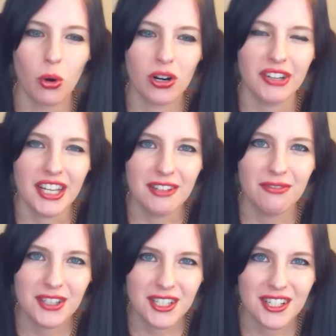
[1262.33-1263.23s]
of an
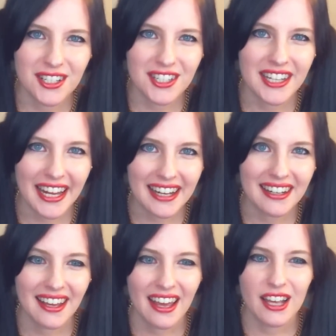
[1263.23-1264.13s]
infancy state
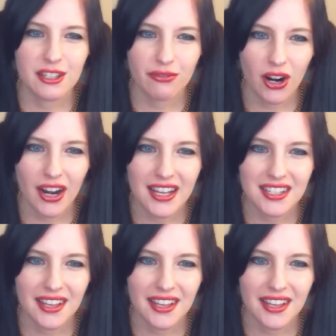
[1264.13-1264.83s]
as far as,